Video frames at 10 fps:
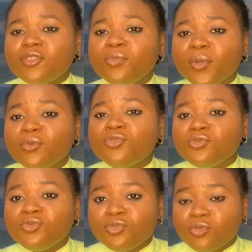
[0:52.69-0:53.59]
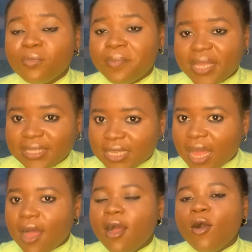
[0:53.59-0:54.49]
you'll be able to do better
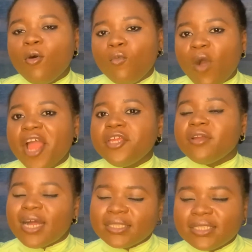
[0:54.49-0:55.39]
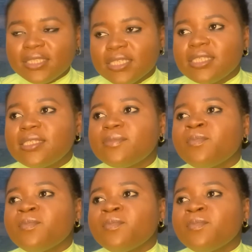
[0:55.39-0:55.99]
while you're at it.